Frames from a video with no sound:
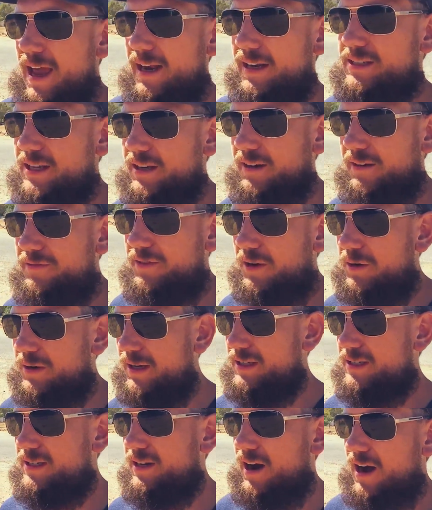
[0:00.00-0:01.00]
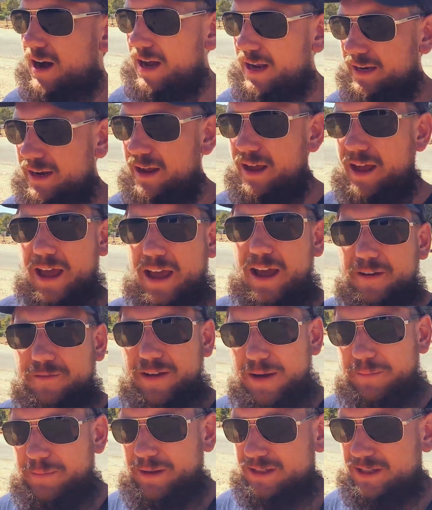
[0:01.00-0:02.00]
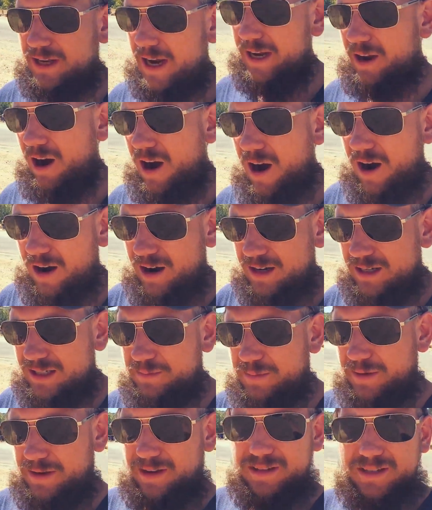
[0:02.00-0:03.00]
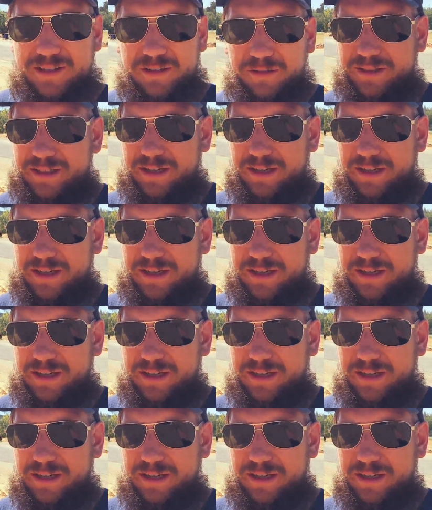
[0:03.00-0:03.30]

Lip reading: It's going to focus on families like ours, but also